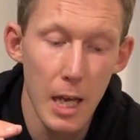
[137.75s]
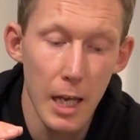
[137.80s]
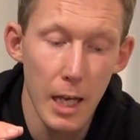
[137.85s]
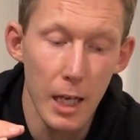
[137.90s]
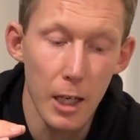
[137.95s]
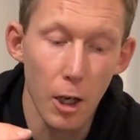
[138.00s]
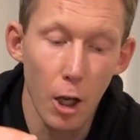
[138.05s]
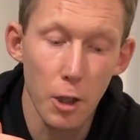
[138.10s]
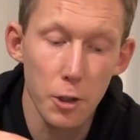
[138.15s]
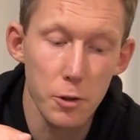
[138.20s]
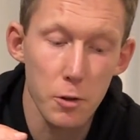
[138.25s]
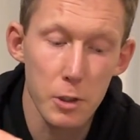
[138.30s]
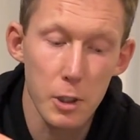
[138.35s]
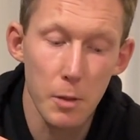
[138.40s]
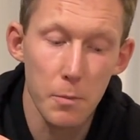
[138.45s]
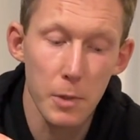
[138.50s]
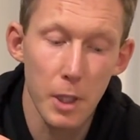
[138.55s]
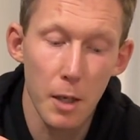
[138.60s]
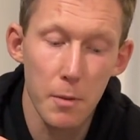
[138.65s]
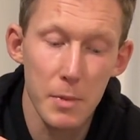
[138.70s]
It also
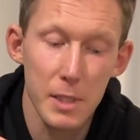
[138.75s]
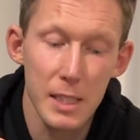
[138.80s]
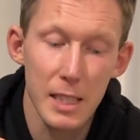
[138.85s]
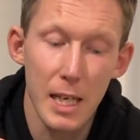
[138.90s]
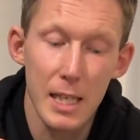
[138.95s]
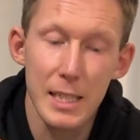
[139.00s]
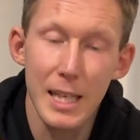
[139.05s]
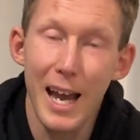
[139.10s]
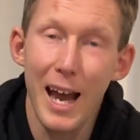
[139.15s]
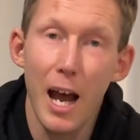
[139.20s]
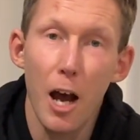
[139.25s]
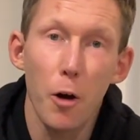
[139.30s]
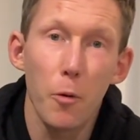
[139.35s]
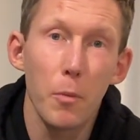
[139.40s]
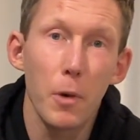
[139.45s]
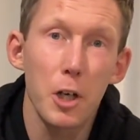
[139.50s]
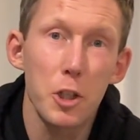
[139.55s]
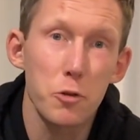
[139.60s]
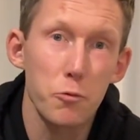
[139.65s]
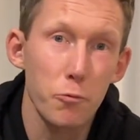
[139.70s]
sometimes says how
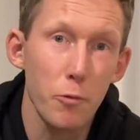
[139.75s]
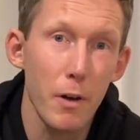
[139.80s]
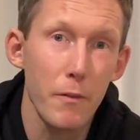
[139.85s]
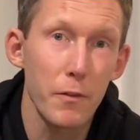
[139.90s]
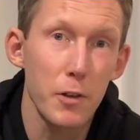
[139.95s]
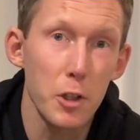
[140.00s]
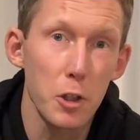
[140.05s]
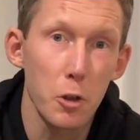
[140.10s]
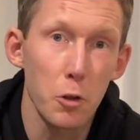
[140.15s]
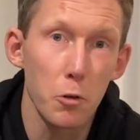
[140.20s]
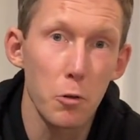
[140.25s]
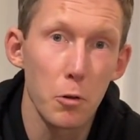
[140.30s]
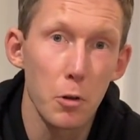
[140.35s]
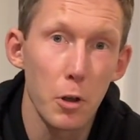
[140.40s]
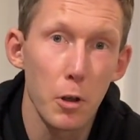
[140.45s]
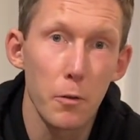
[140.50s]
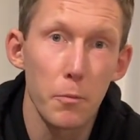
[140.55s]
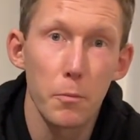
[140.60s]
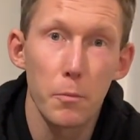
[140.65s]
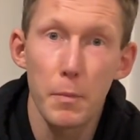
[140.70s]
much revenue,
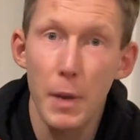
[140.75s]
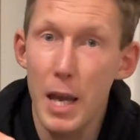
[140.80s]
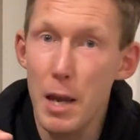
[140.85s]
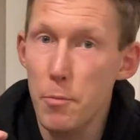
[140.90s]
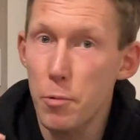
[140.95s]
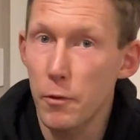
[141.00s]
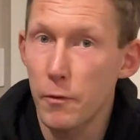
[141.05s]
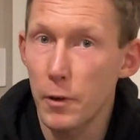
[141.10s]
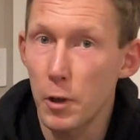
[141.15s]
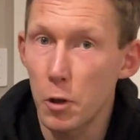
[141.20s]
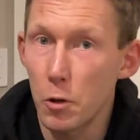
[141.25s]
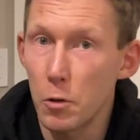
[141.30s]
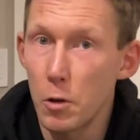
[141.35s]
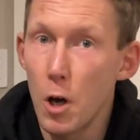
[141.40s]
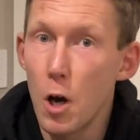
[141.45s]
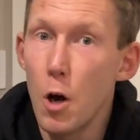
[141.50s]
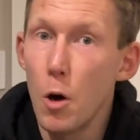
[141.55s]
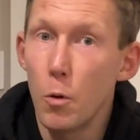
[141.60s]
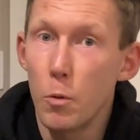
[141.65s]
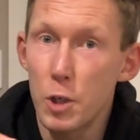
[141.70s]
pay per view,
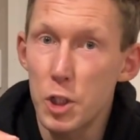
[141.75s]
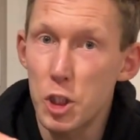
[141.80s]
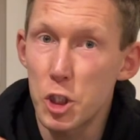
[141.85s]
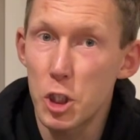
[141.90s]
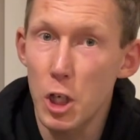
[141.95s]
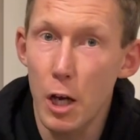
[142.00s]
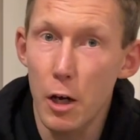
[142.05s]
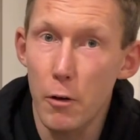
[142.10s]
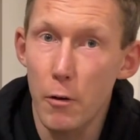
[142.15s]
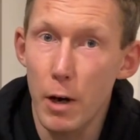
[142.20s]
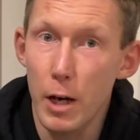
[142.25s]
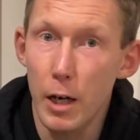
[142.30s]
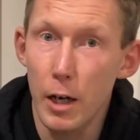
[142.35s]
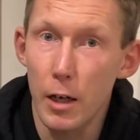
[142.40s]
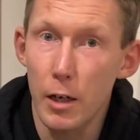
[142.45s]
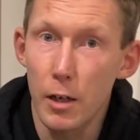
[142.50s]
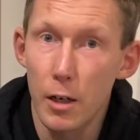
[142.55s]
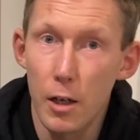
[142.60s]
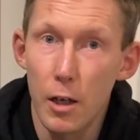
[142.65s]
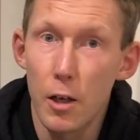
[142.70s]
was
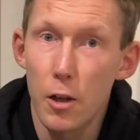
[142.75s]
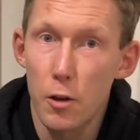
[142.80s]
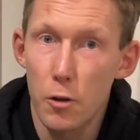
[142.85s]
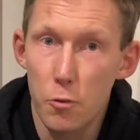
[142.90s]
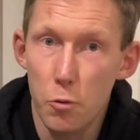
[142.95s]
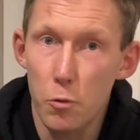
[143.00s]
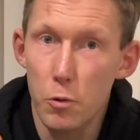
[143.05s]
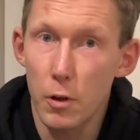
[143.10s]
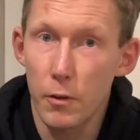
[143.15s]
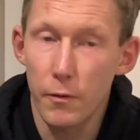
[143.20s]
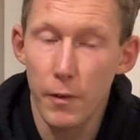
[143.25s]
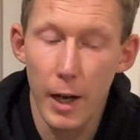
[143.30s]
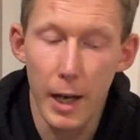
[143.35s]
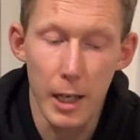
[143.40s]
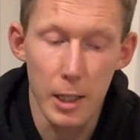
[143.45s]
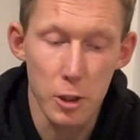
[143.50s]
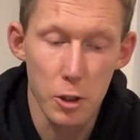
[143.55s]
generated through the fight.